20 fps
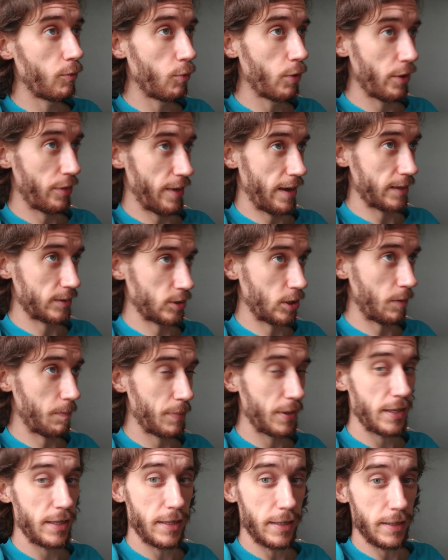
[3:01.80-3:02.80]
with
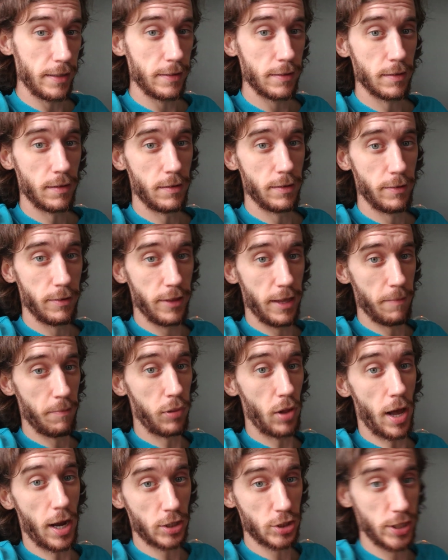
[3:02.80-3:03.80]
XRP, that
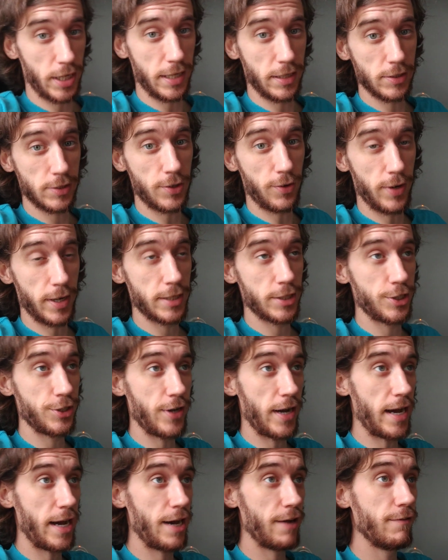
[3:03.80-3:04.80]
blockchain is going
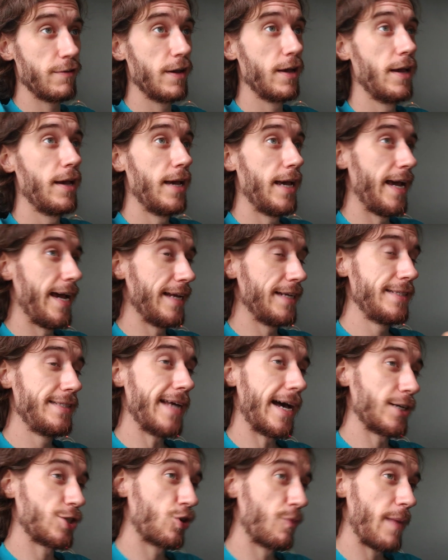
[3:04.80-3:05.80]
to have a
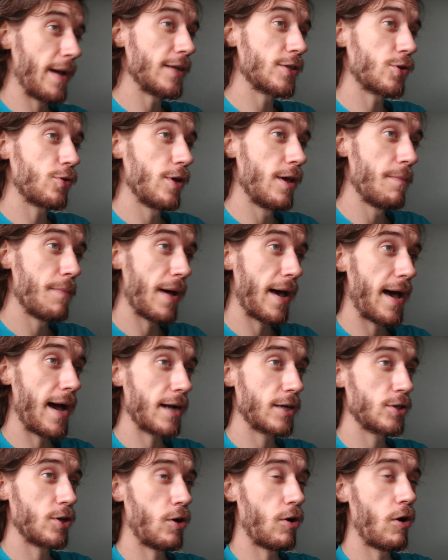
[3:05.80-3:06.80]
detrimental
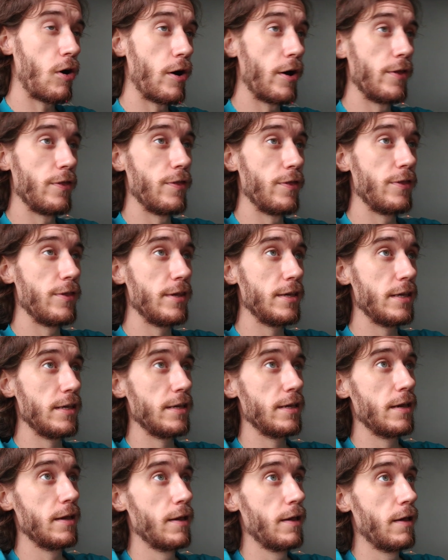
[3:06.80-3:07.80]
impact on
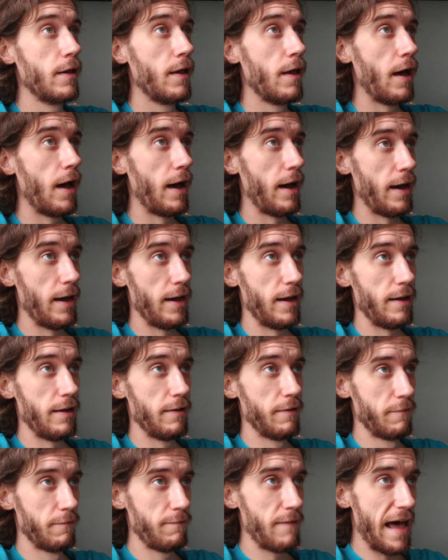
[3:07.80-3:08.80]
the
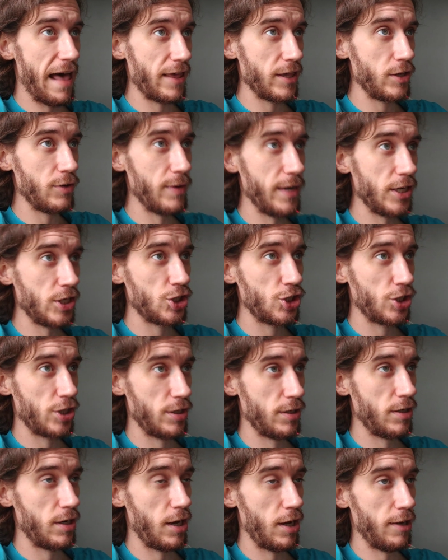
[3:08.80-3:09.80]

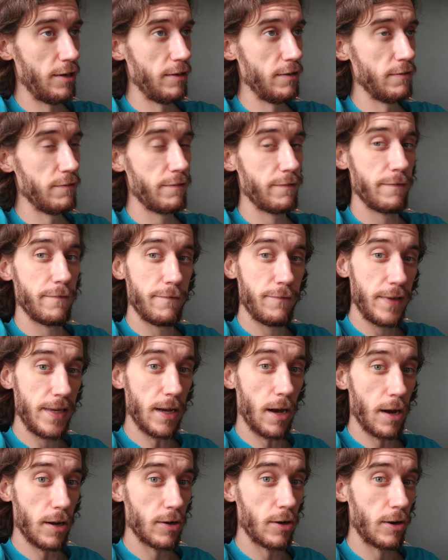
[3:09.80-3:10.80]
valuation of
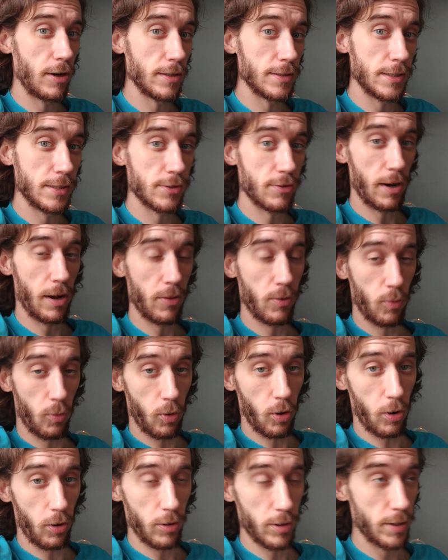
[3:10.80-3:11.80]
fiat currencies around the
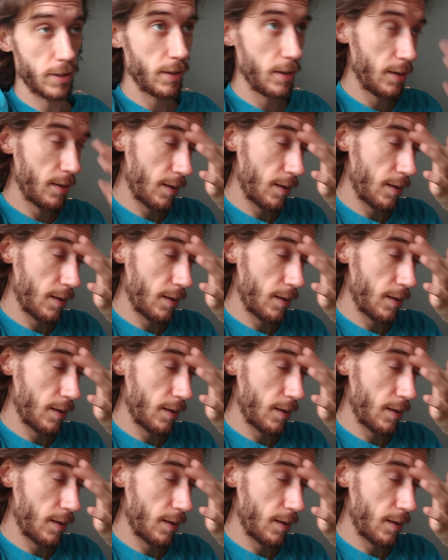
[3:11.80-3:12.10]
world,